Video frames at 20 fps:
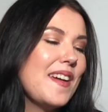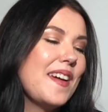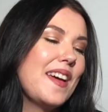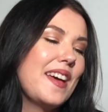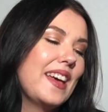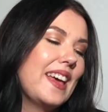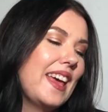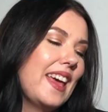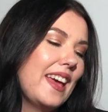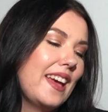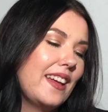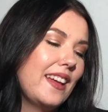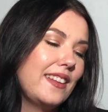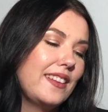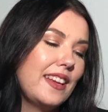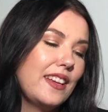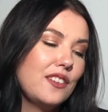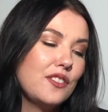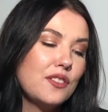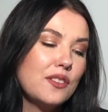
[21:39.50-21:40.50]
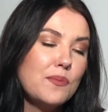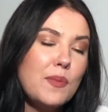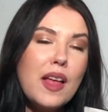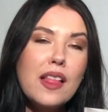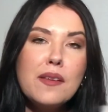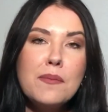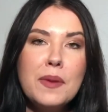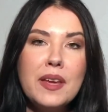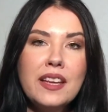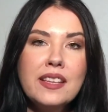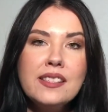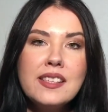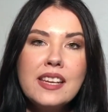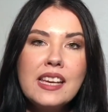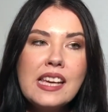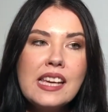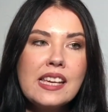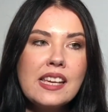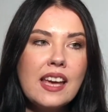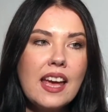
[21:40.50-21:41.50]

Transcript: And they just smell amazing.